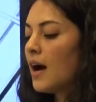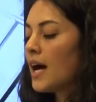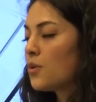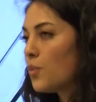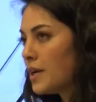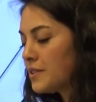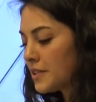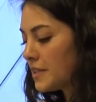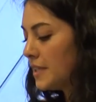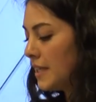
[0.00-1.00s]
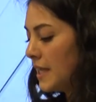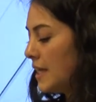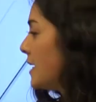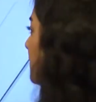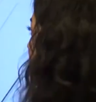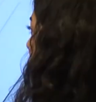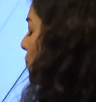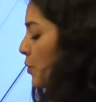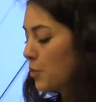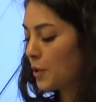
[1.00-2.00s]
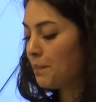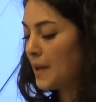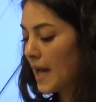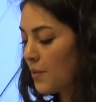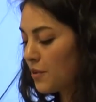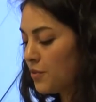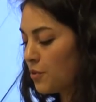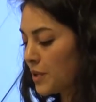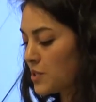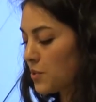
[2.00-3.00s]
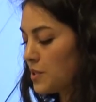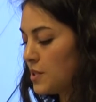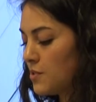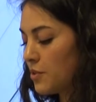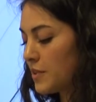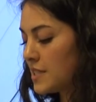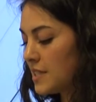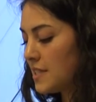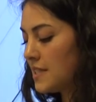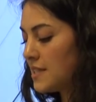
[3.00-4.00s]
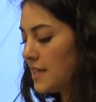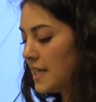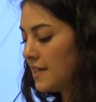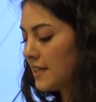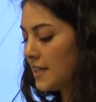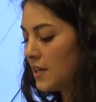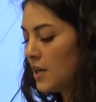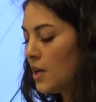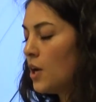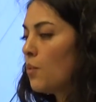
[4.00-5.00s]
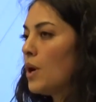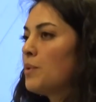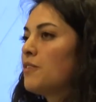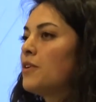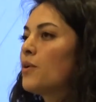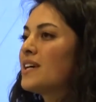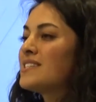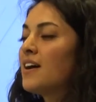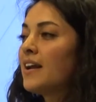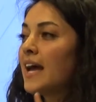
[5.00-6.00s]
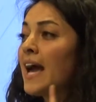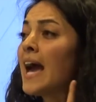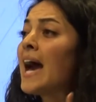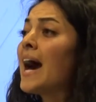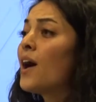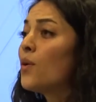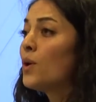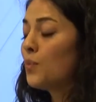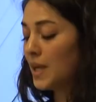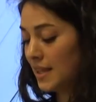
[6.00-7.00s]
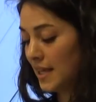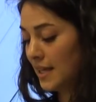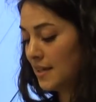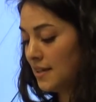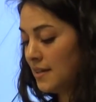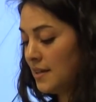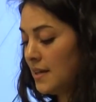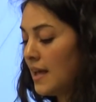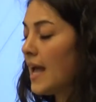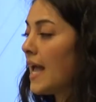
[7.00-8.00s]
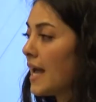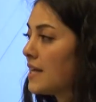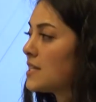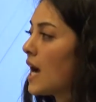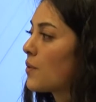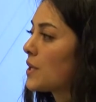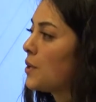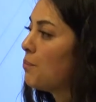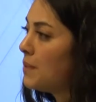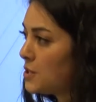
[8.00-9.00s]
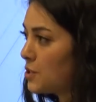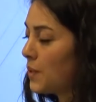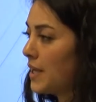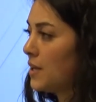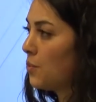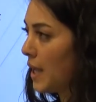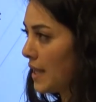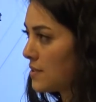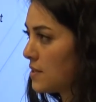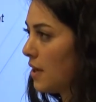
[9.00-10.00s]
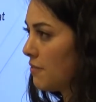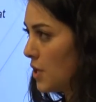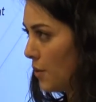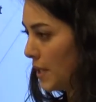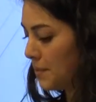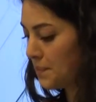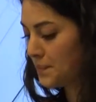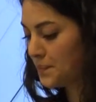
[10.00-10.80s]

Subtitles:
I wondered if there were more powerful resources for resistance and healing when we focus on how we think and our habituated ways of knowing.